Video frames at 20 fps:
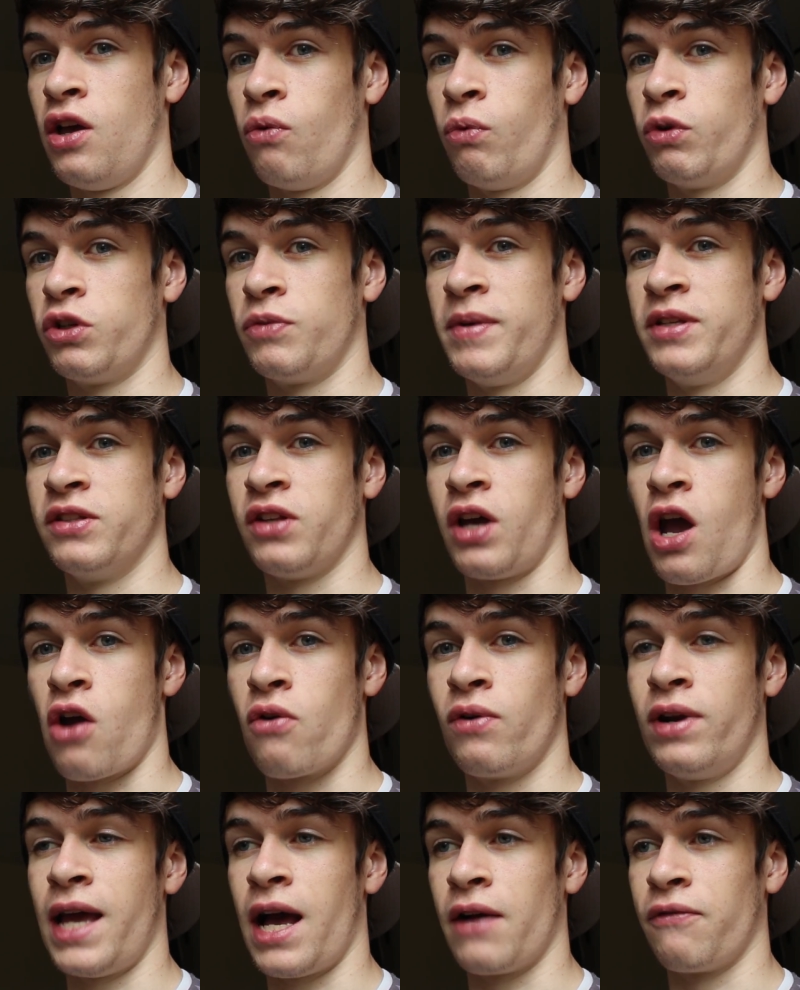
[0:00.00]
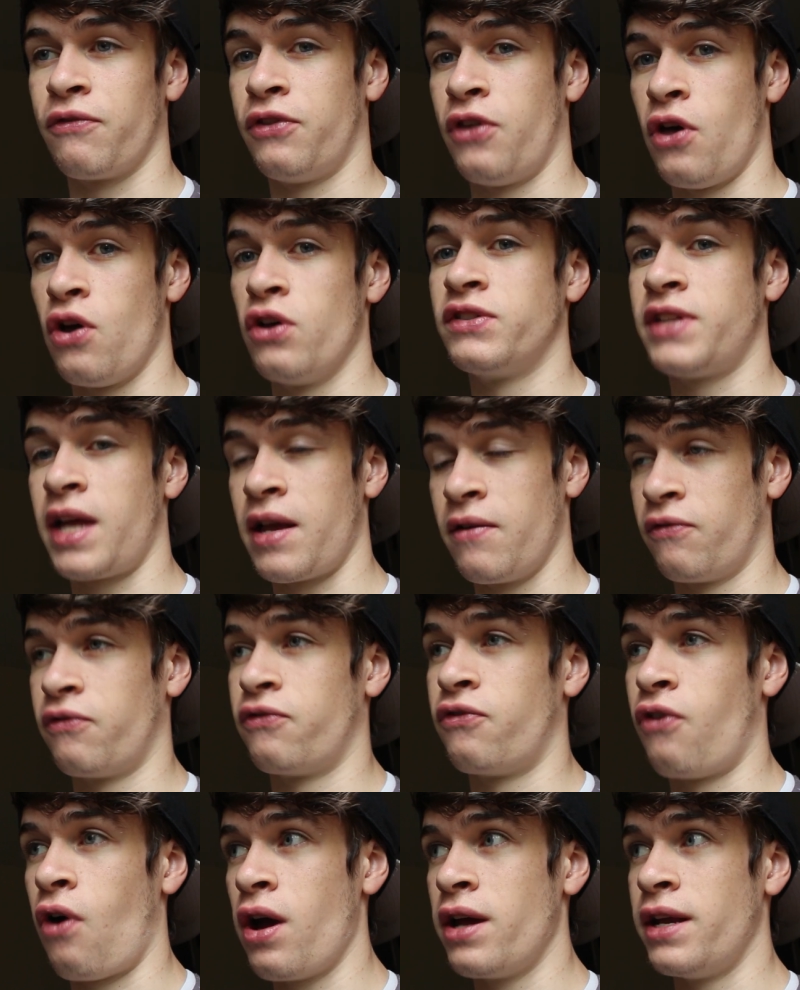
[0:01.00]
which means I only have Thursday and
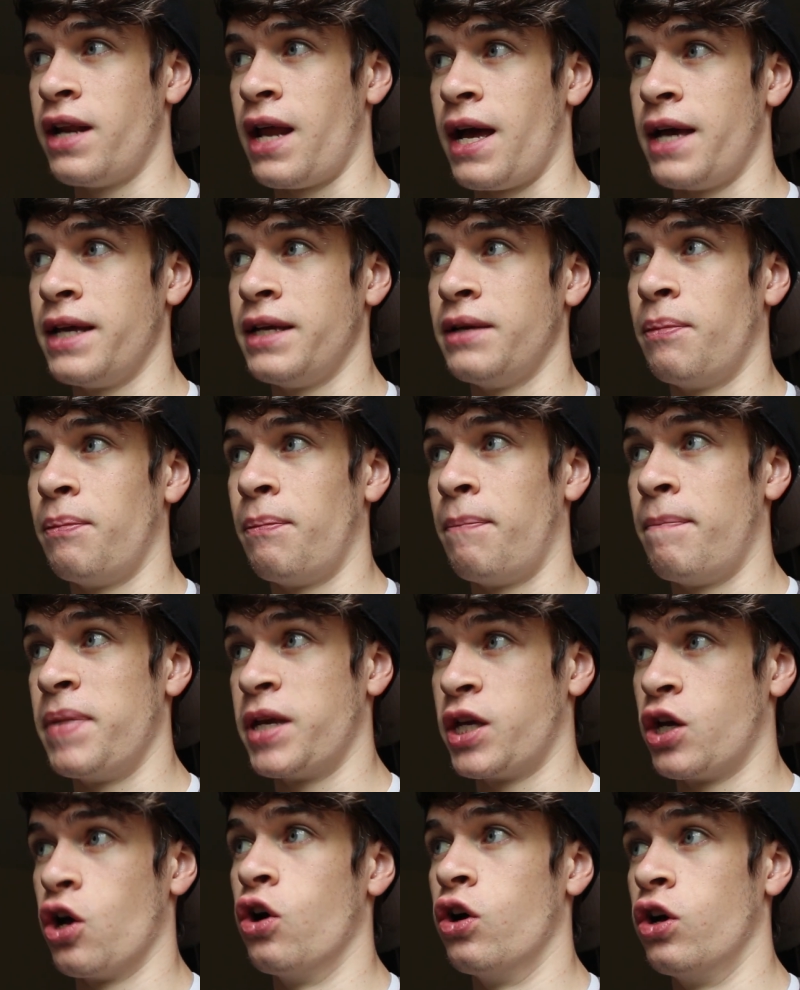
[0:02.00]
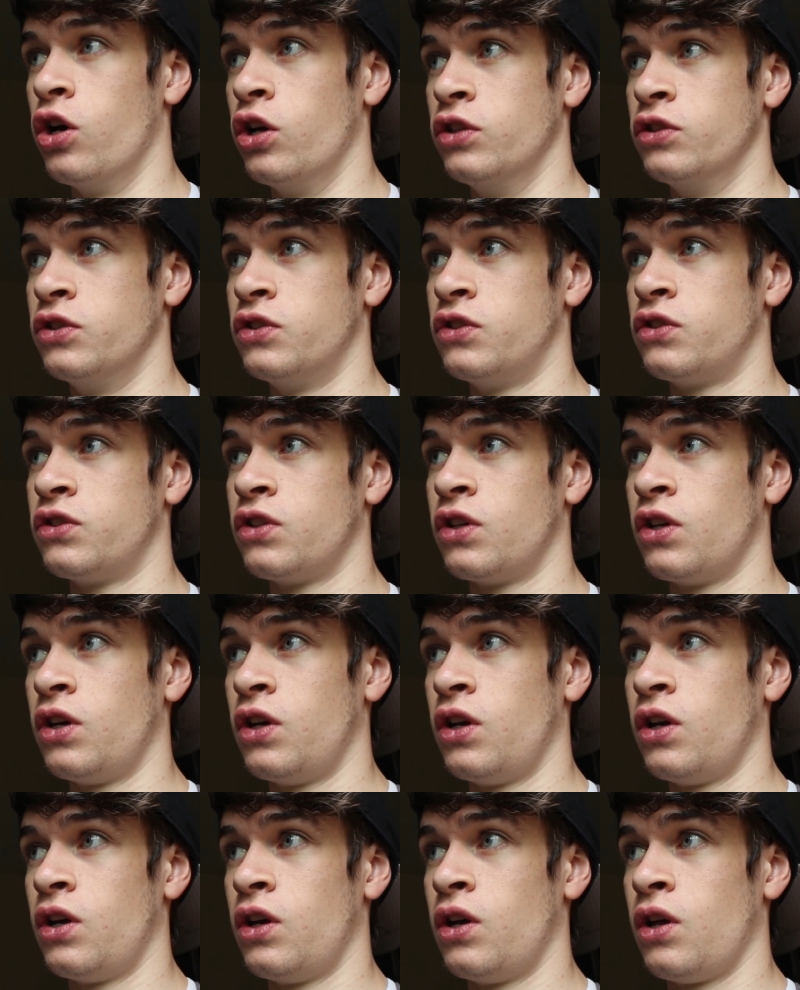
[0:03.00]
Friday because
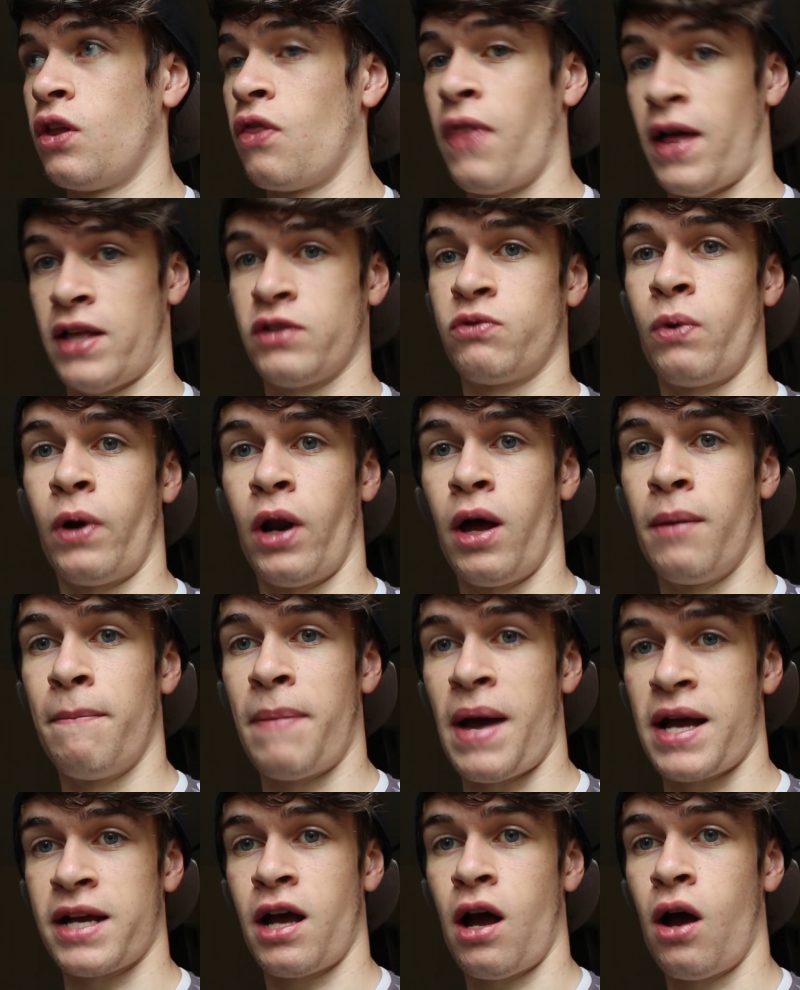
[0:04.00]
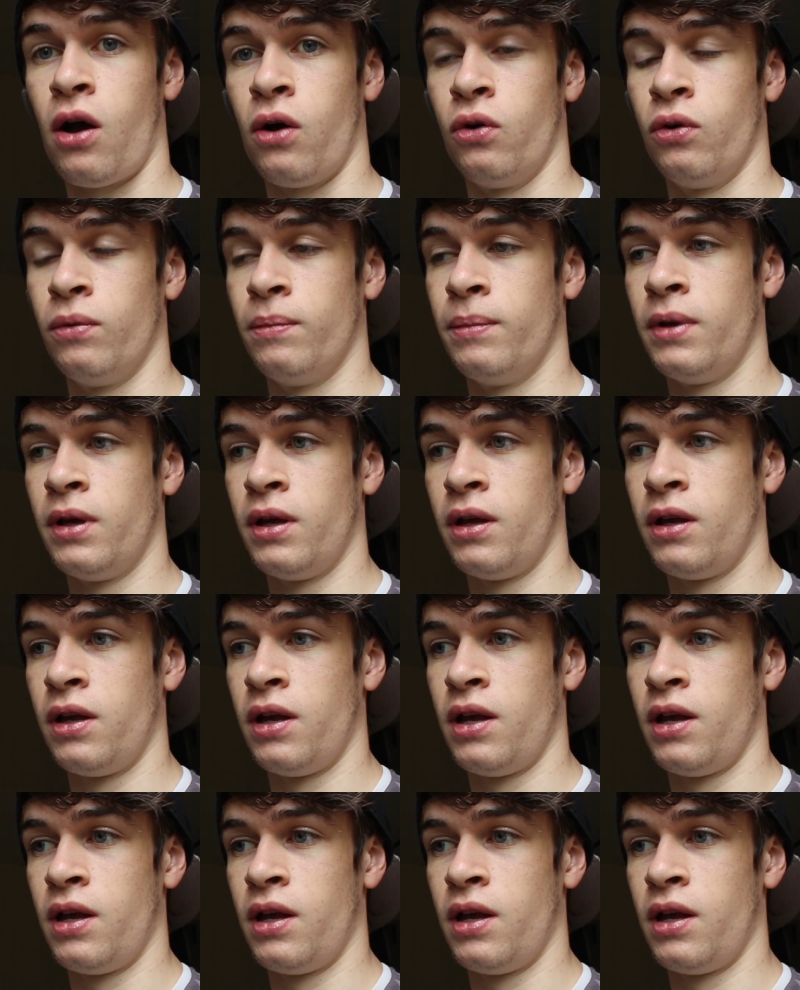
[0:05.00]
that's when I'm back home.